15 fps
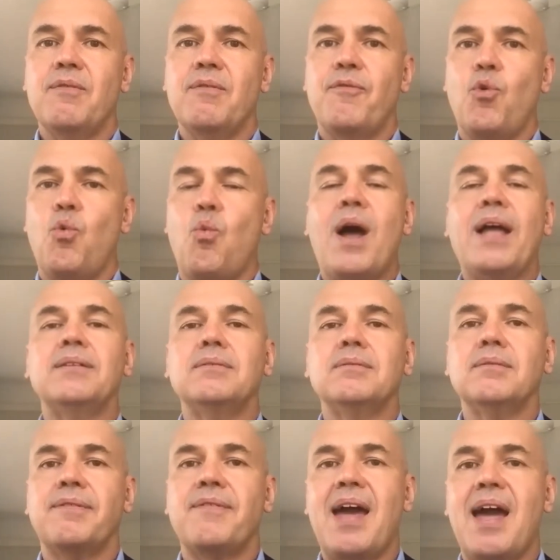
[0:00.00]
for
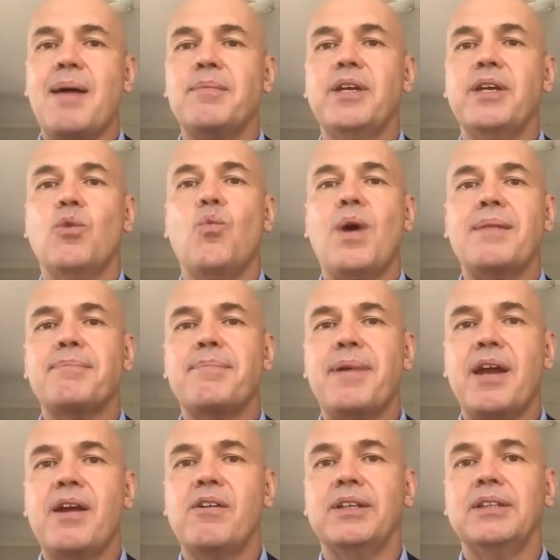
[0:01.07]
one family and one
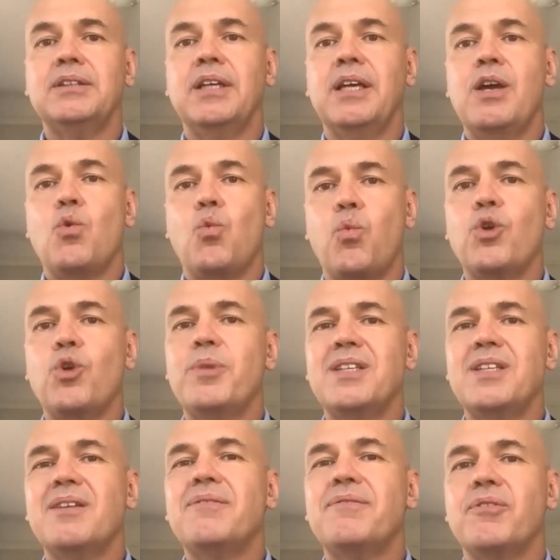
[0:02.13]
parent will be
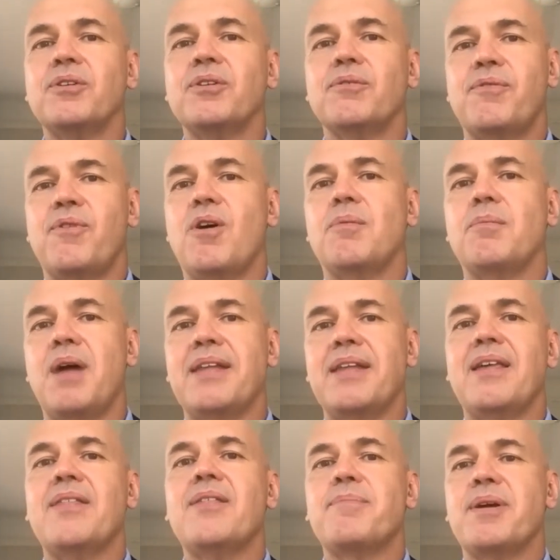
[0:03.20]
different from
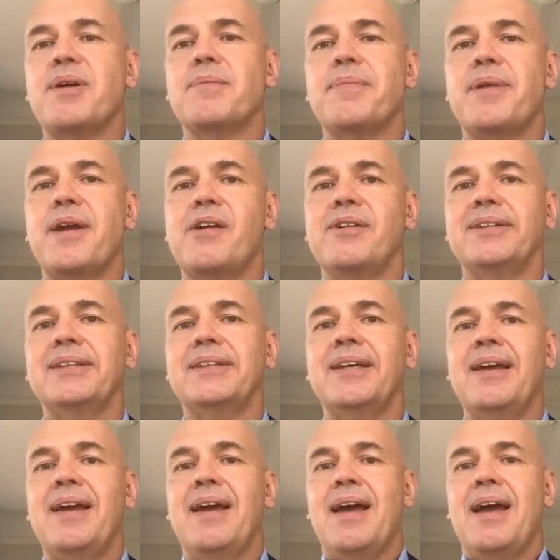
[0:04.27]
another
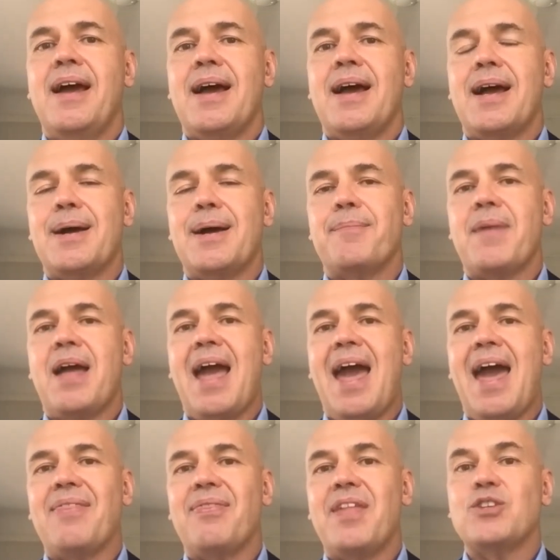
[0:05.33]
parent.
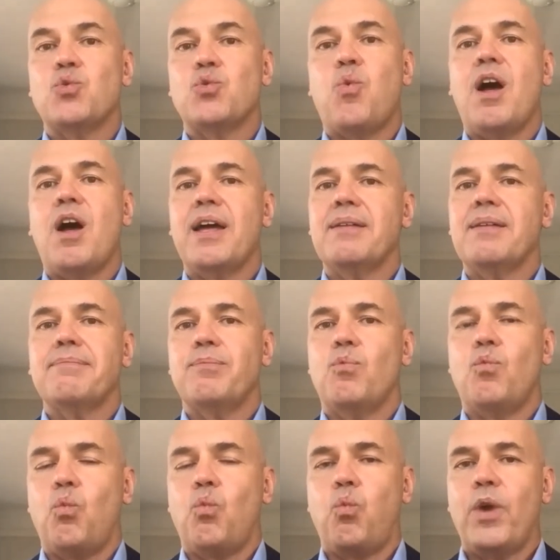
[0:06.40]
And that's why
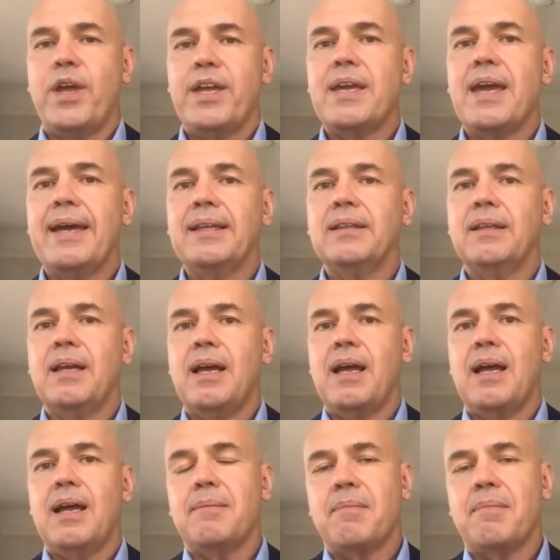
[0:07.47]
we get
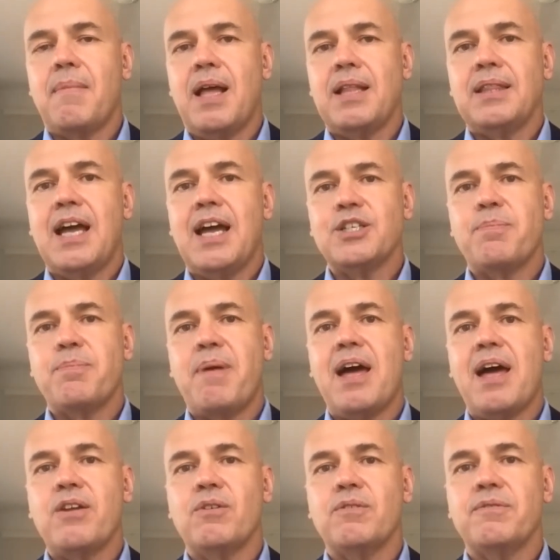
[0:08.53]
a large
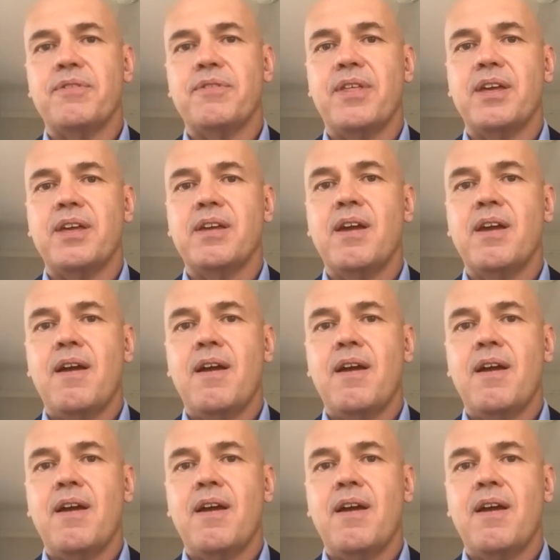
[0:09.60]
part of the